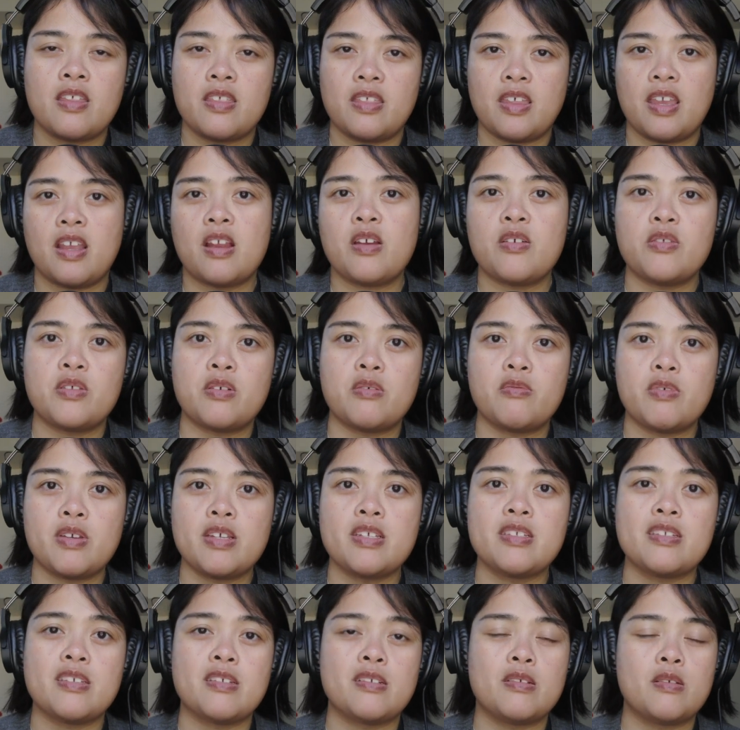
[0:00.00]
They are the
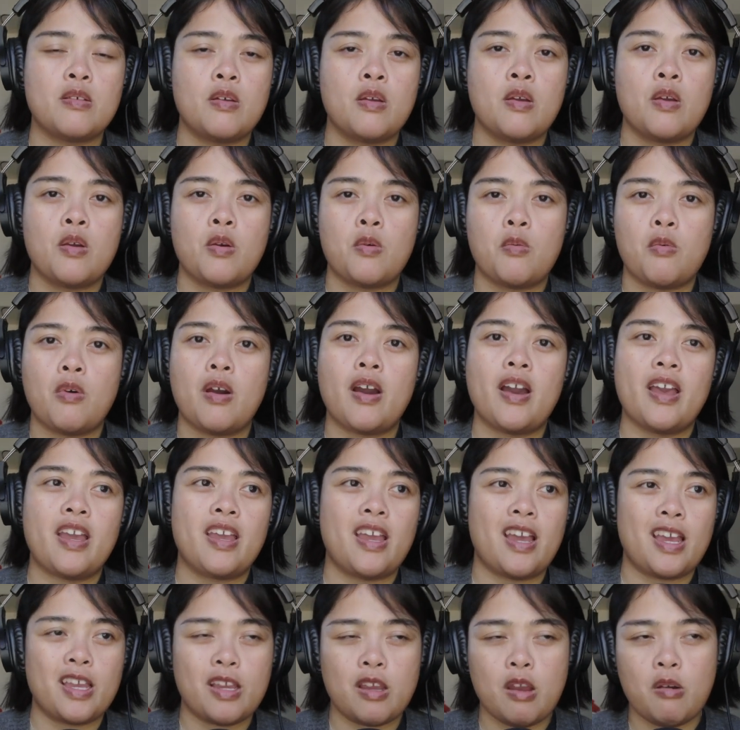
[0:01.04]
reason
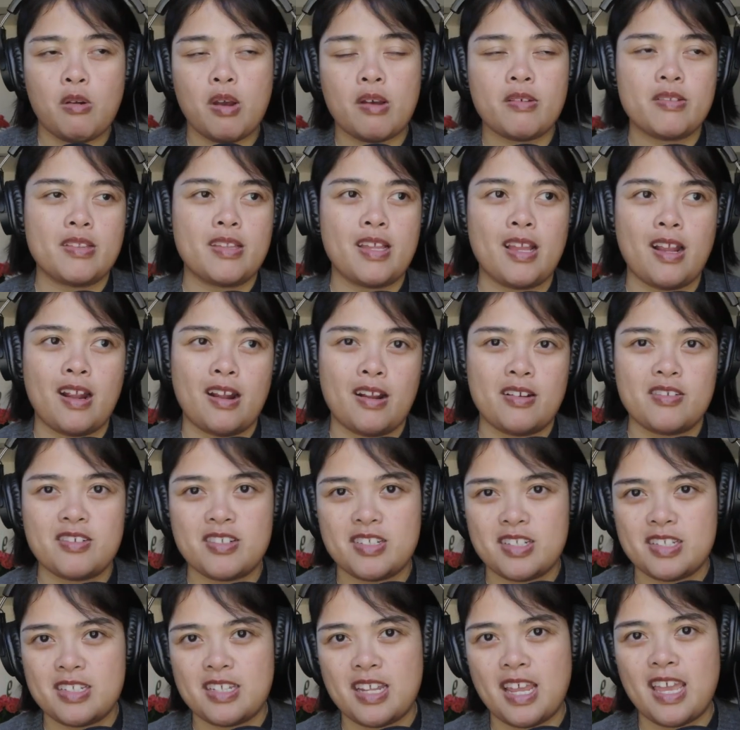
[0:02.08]
why I go out there
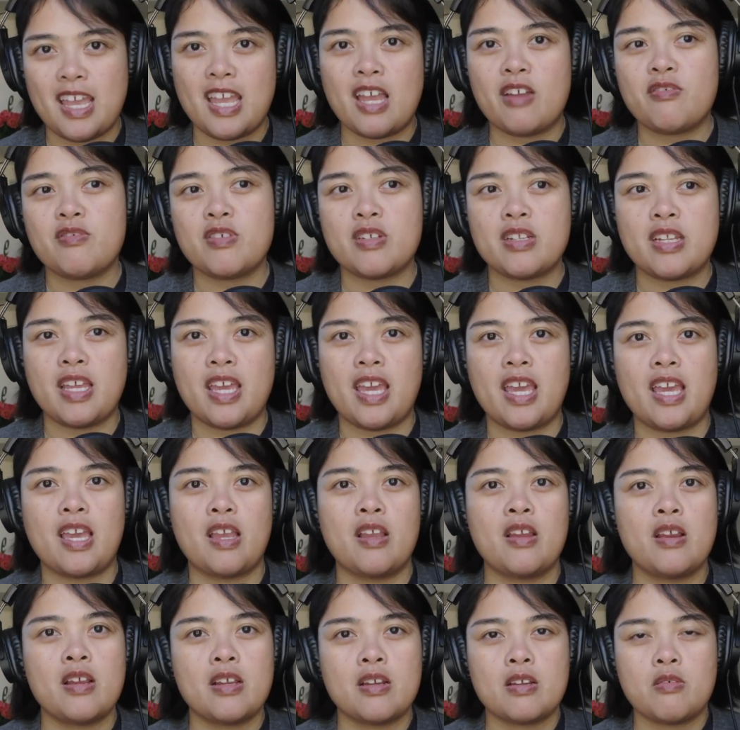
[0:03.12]
day after
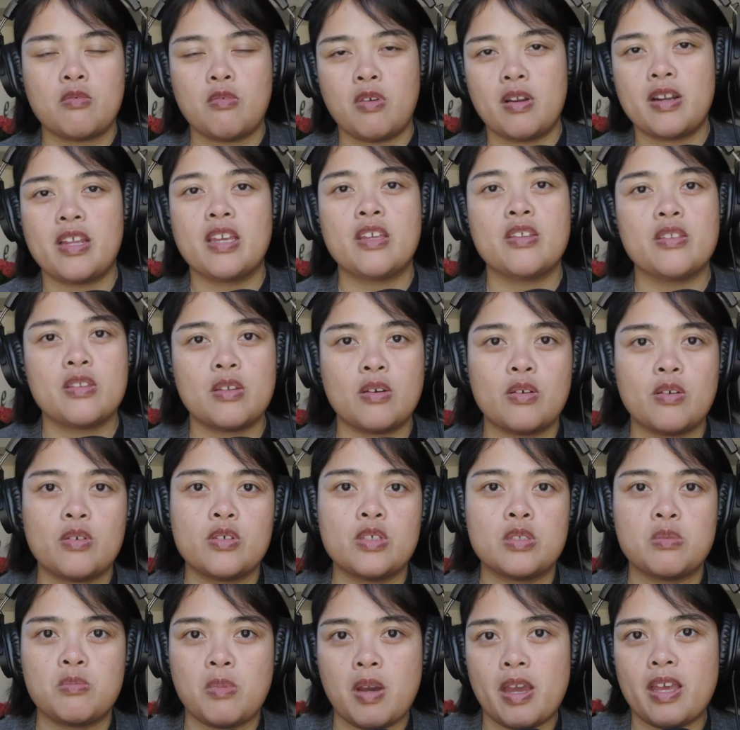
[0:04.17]
day running
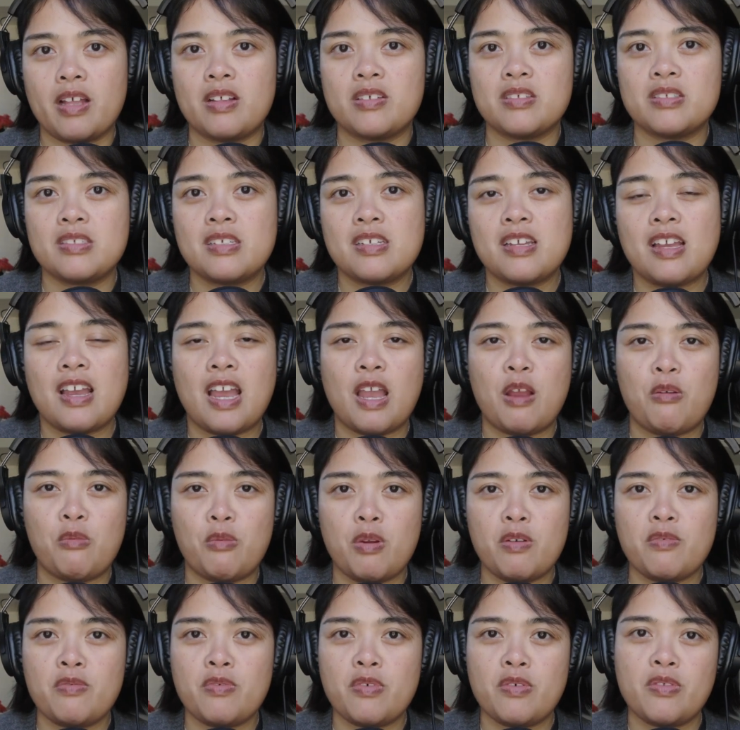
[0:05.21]
those miles. I
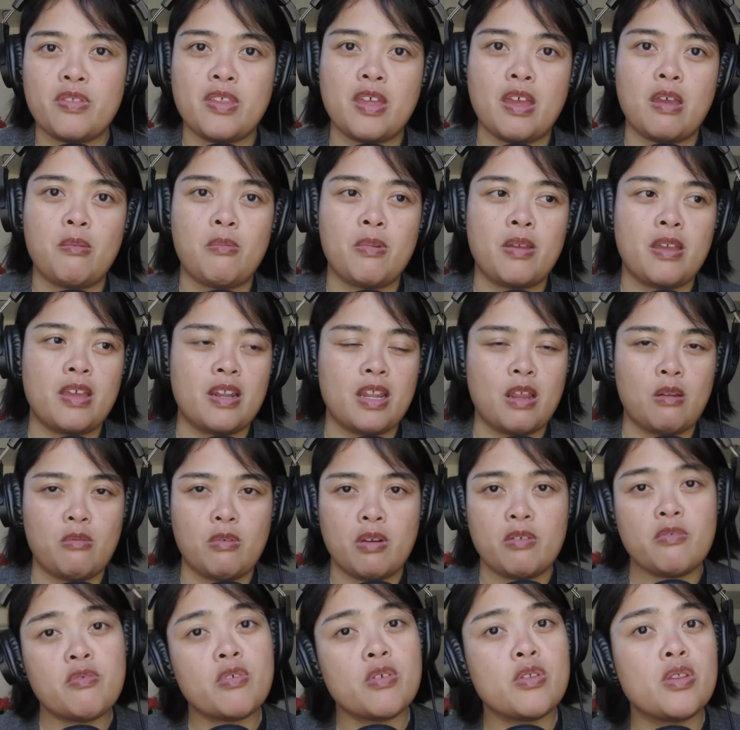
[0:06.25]
run for them and I
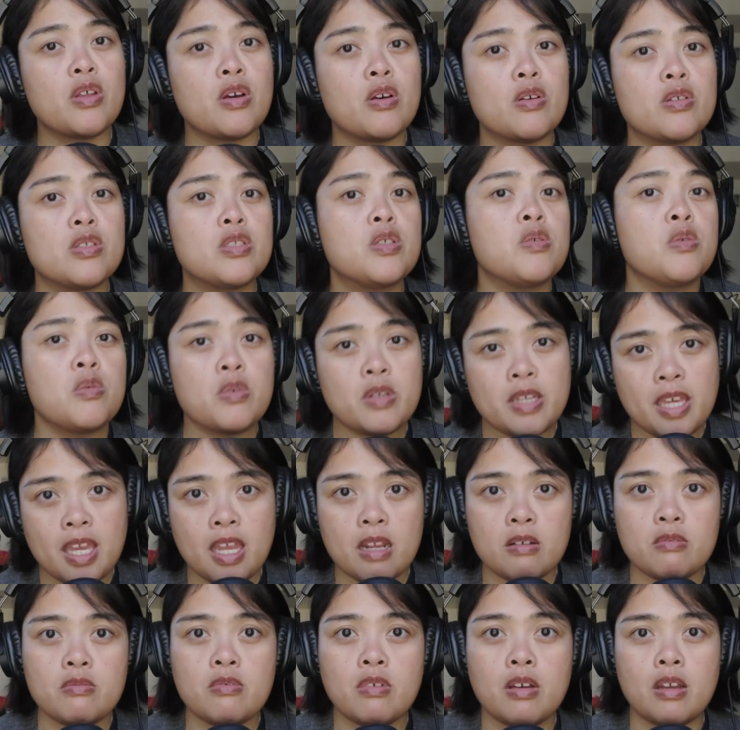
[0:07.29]
run for those who
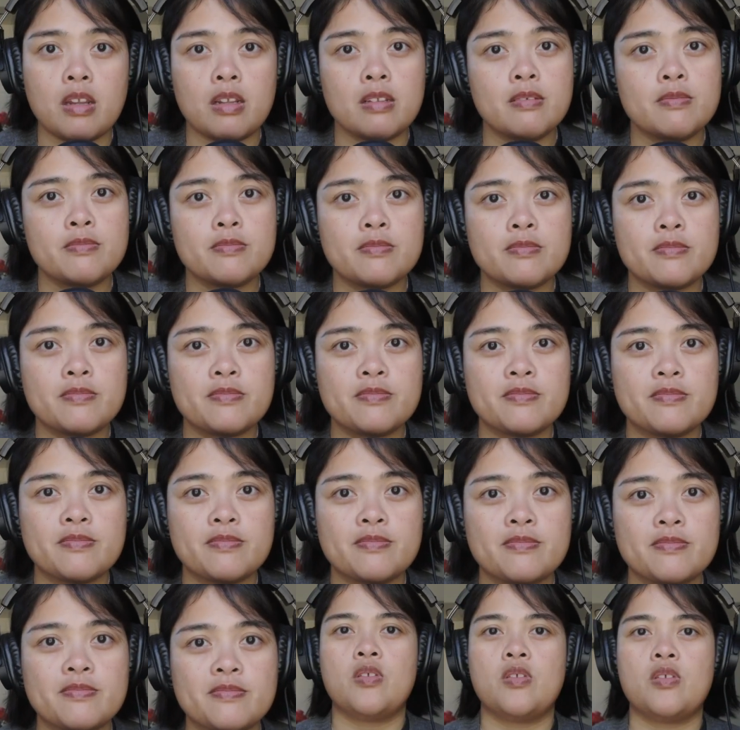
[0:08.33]
can't run.
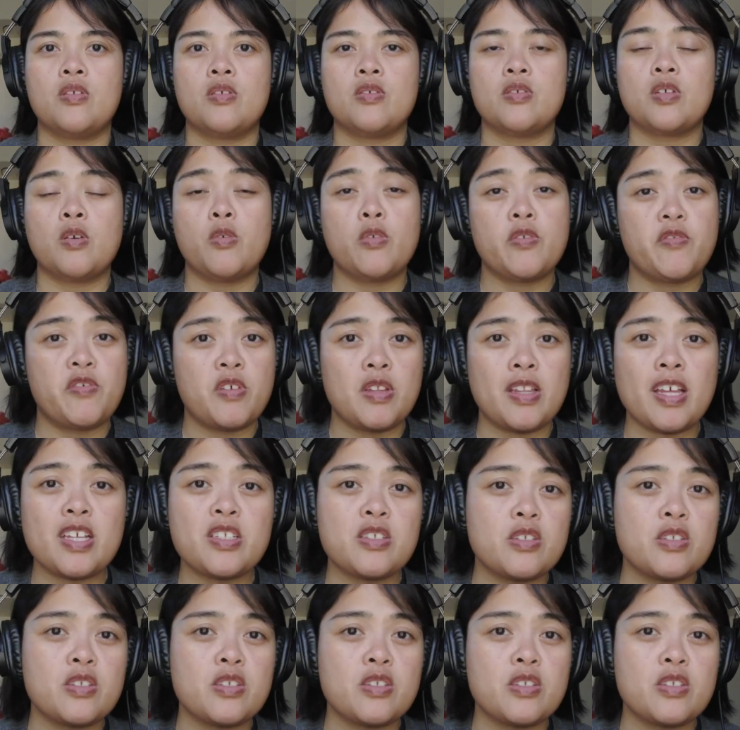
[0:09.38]
So if you'd like